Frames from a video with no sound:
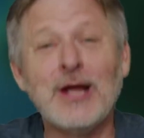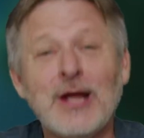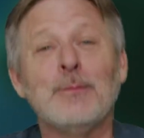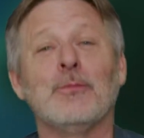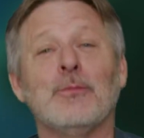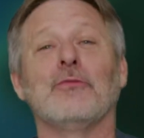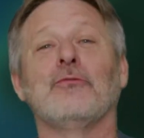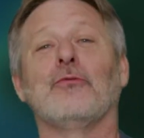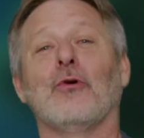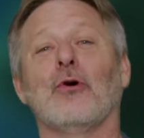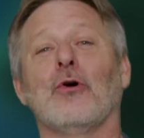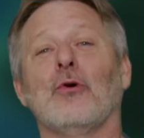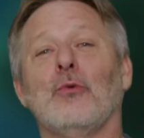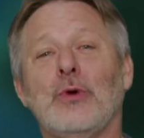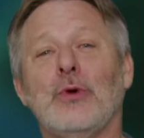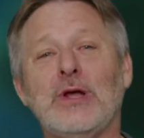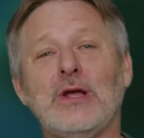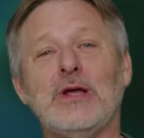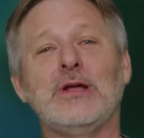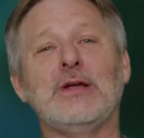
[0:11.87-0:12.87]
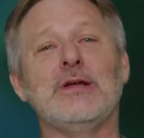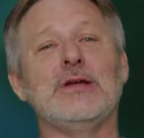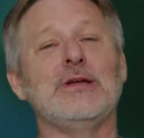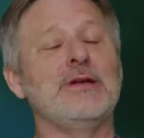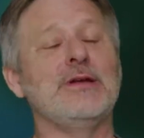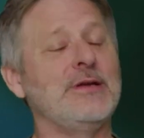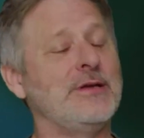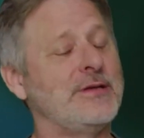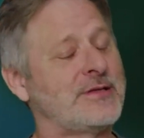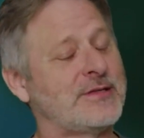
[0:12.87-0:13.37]
Before
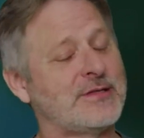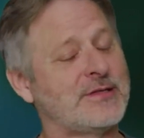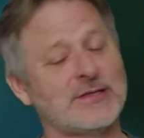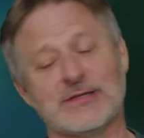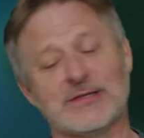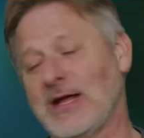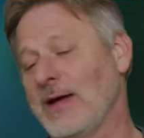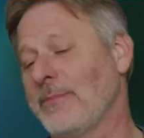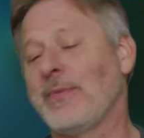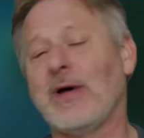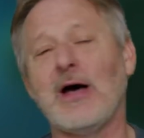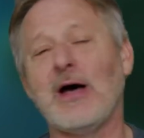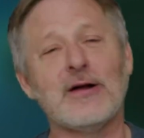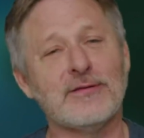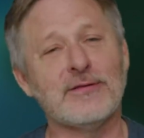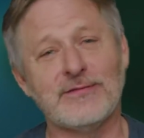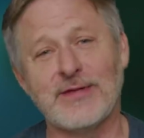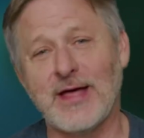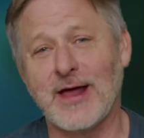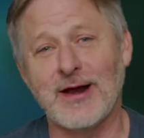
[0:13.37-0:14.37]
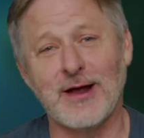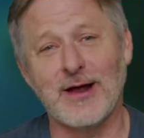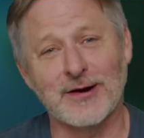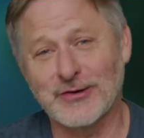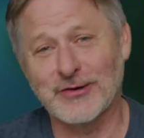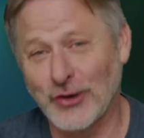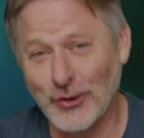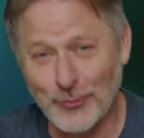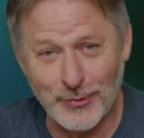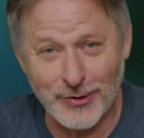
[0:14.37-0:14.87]
we step out of that
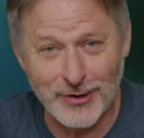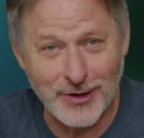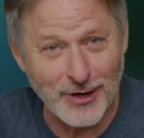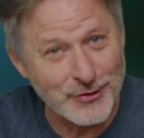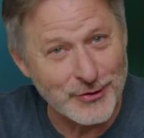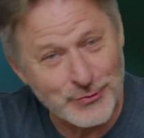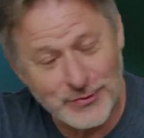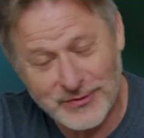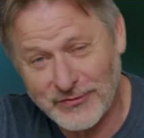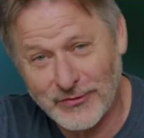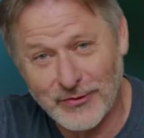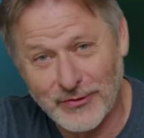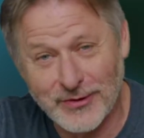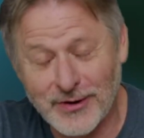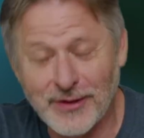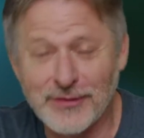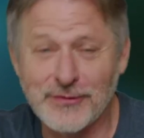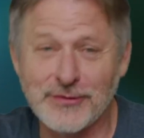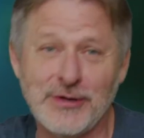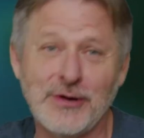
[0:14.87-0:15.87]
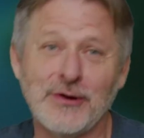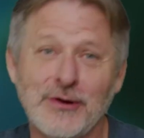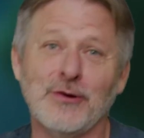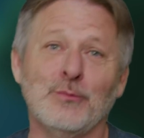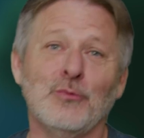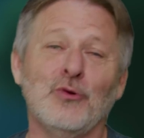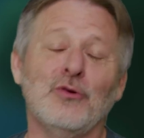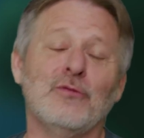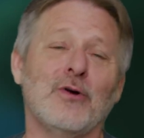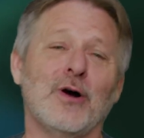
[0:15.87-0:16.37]
October country for another year and
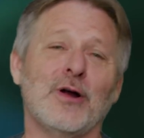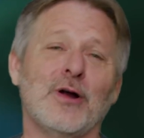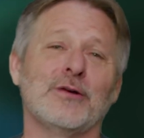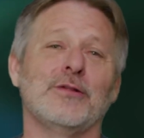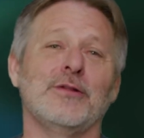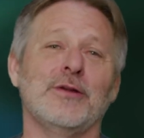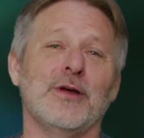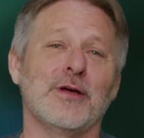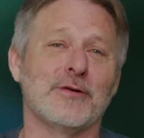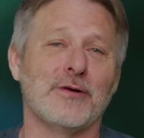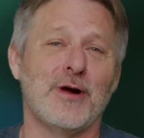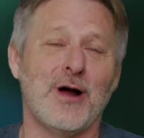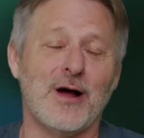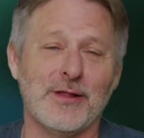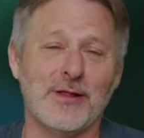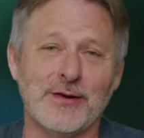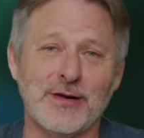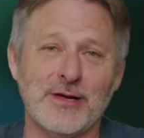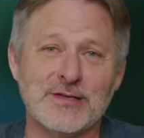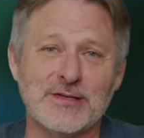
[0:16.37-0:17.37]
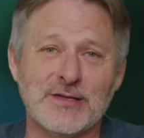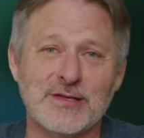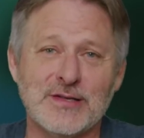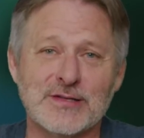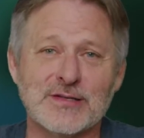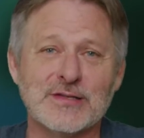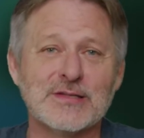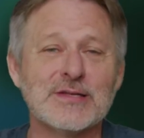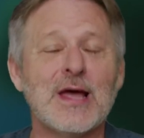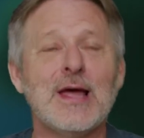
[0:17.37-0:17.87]
move on to the other holiday
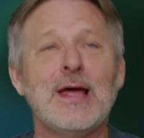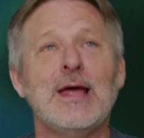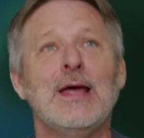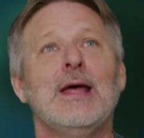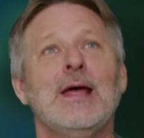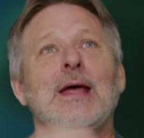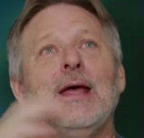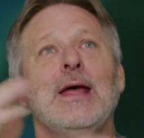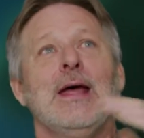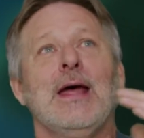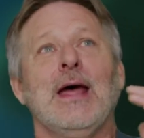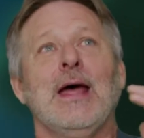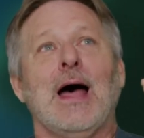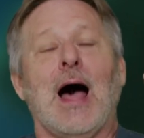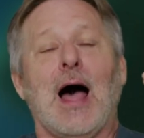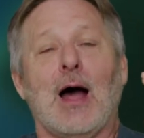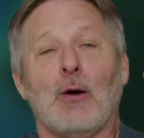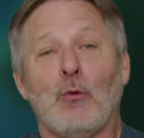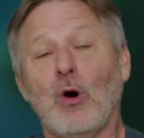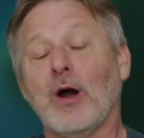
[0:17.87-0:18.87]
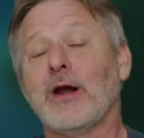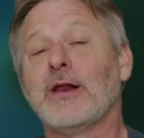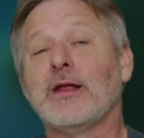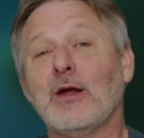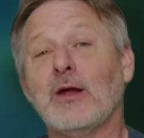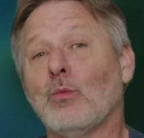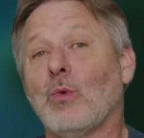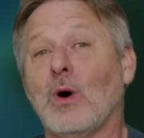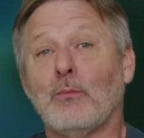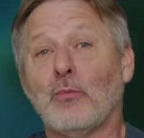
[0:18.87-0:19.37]
seasons, I wanted to
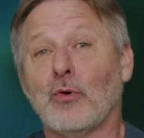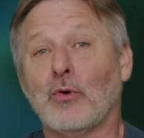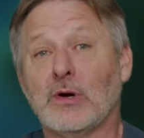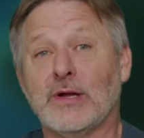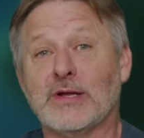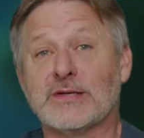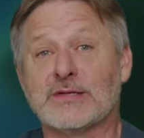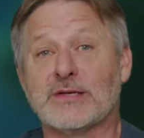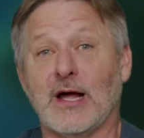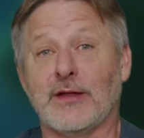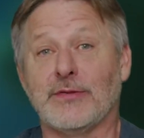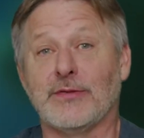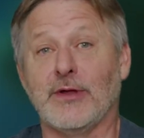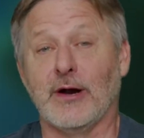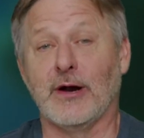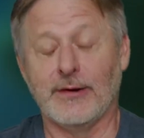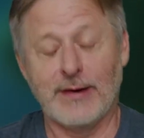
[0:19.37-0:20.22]
get one more list out there.